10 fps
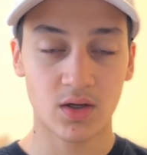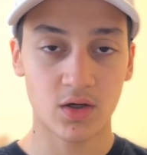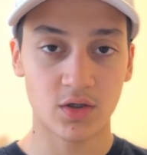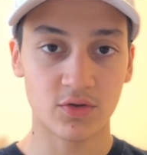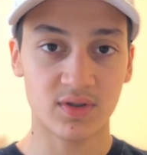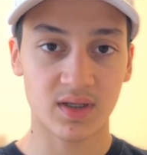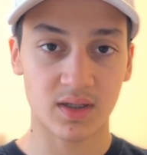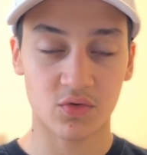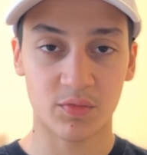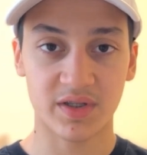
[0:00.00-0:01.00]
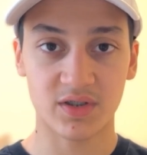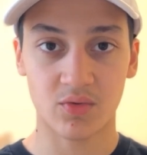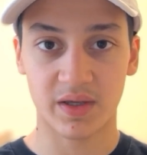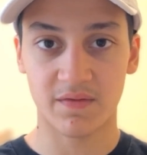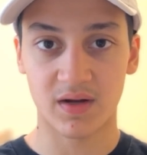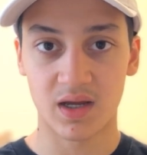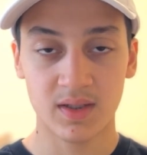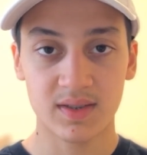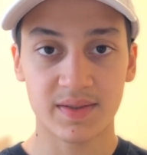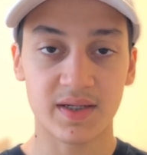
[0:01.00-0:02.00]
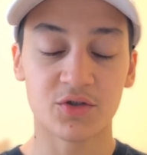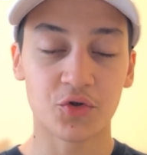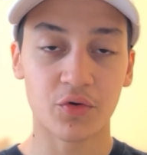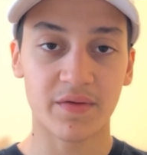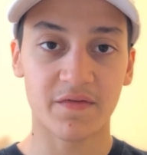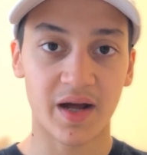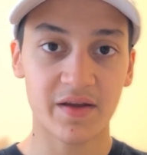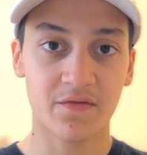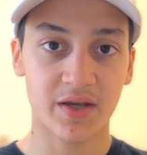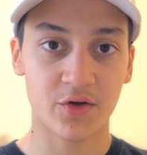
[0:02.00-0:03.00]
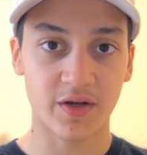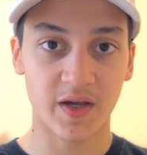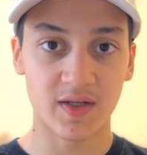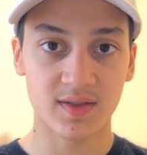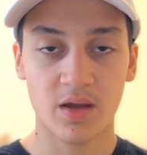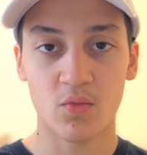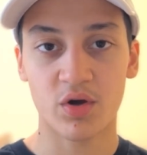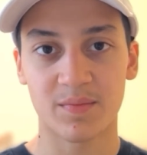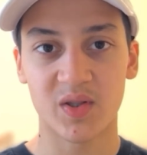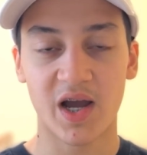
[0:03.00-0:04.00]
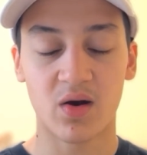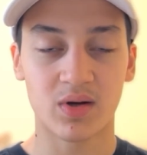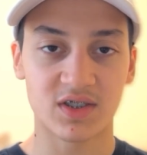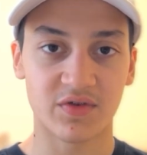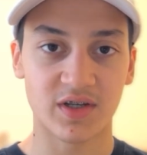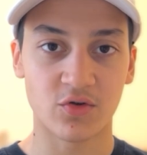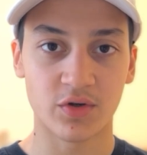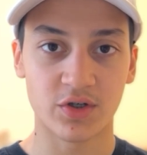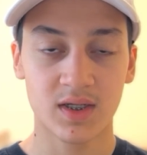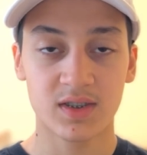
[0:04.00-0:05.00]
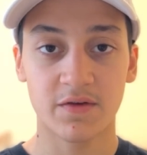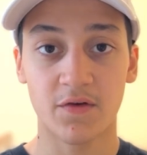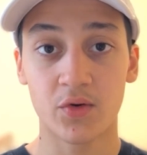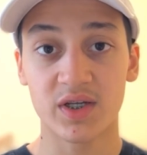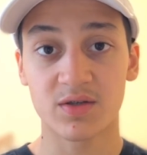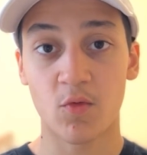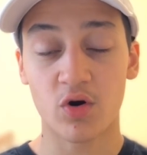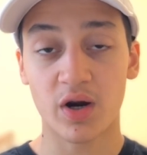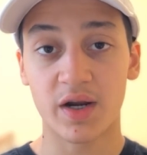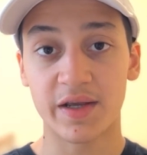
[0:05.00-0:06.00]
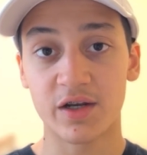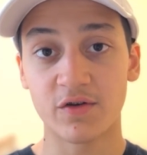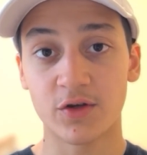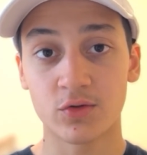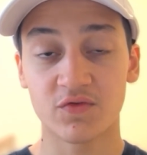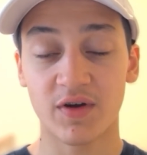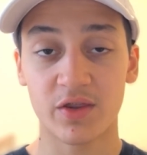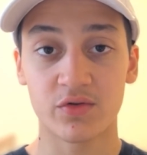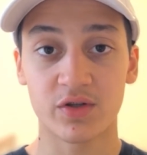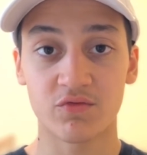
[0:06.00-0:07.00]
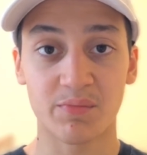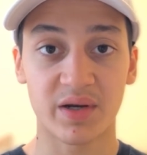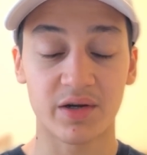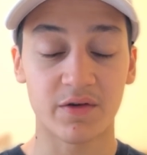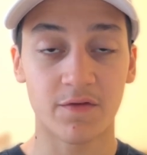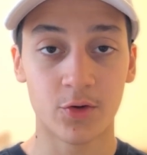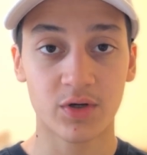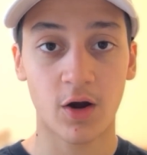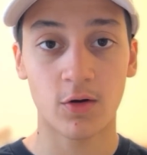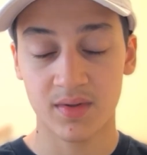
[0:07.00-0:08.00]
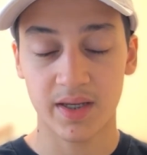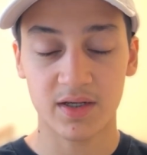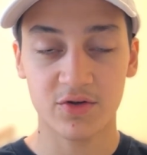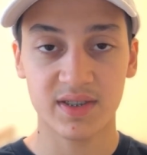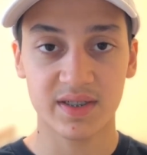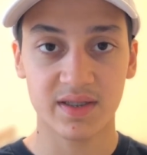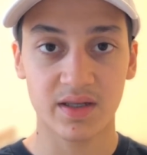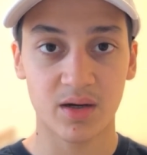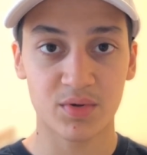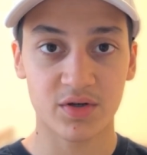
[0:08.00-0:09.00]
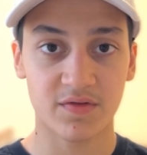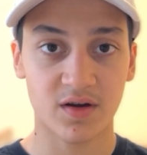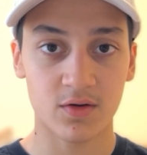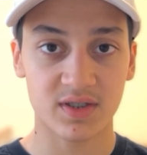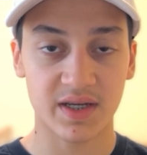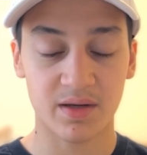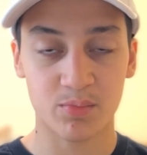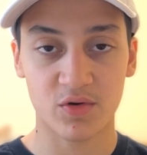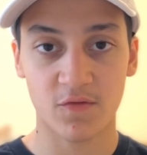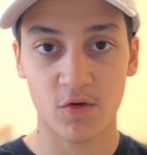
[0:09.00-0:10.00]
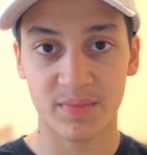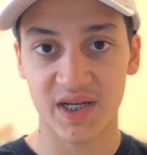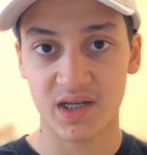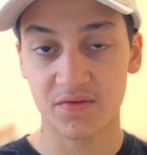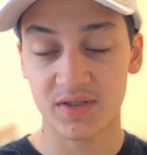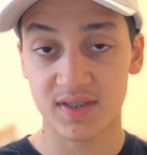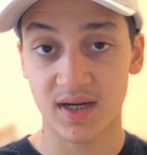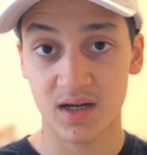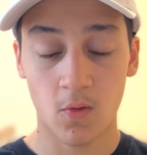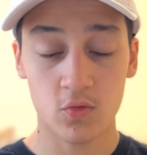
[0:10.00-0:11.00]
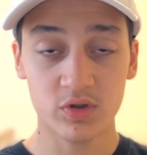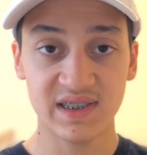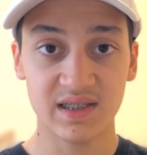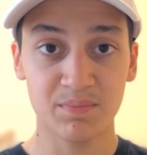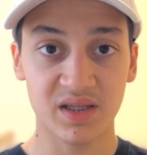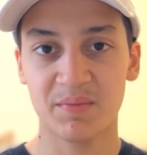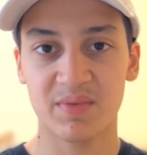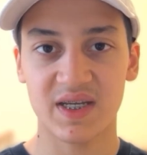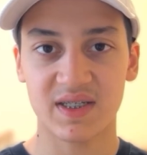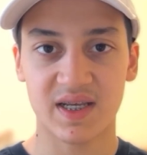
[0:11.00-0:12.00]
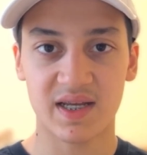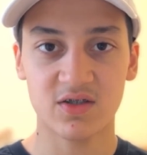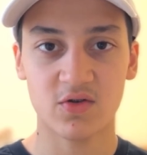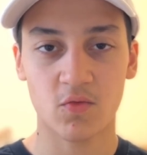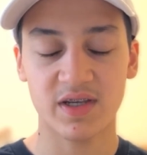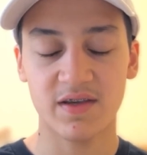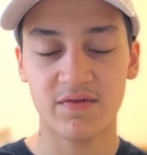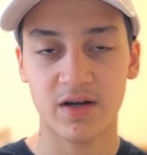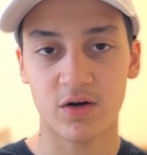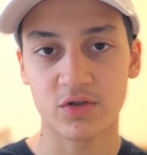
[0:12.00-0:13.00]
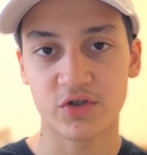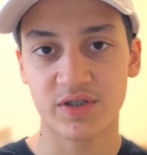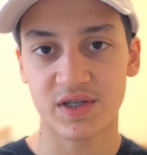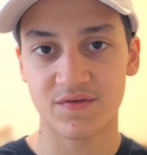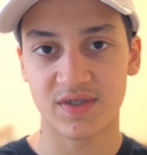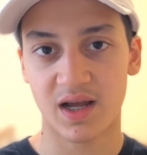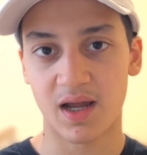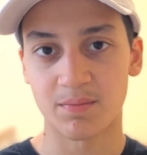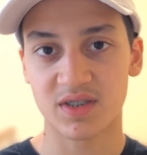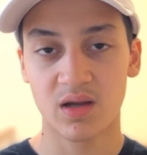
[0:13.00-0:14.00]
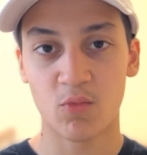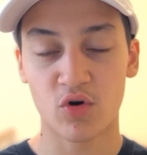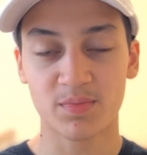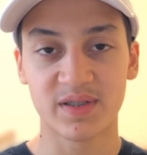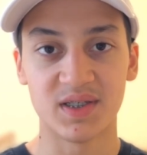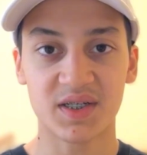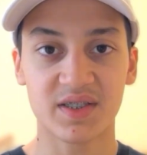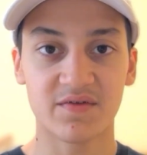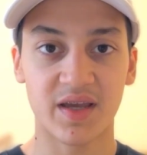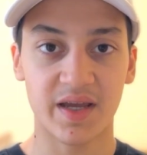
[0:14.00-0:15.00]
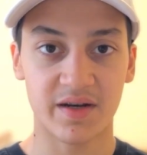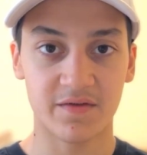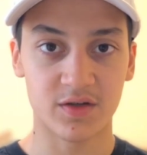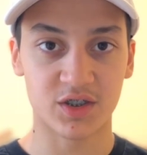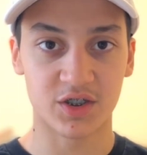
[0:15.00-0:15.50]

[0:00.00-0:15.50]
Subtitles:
are using in 2025 to enjoy 5-figure gains, whether allowing its recruiters to focus more on interviews rather than repetitive phone calls, increasing the number of calls they can perform in a given time, or simply being tens or even hundreds of times more productive and efficient.